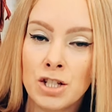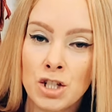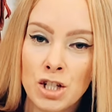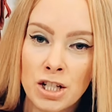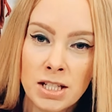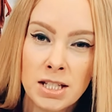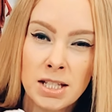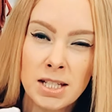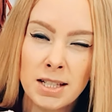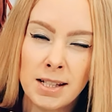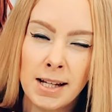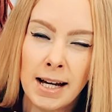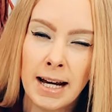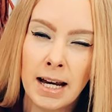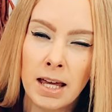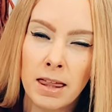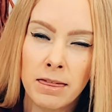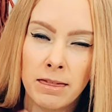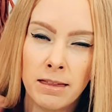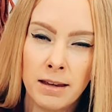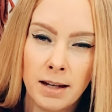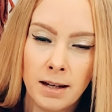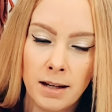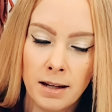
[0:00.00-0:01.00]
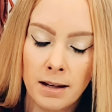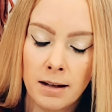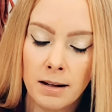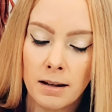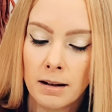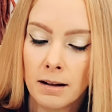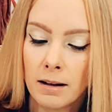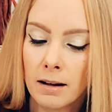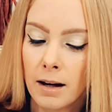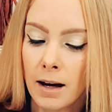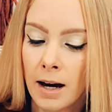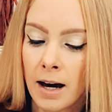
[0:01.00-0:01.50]
just like
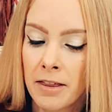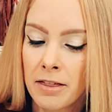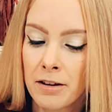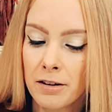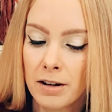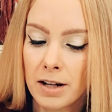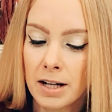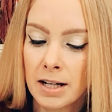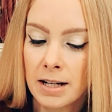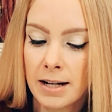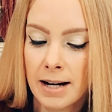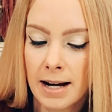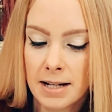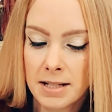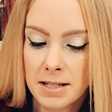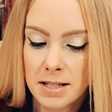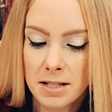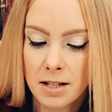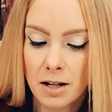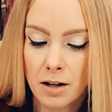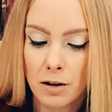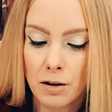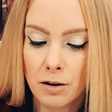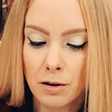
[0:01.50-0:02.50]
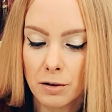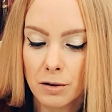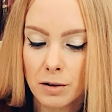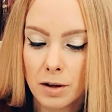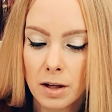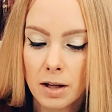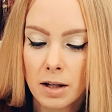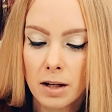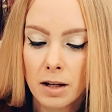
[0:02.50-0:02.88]
the other Enesco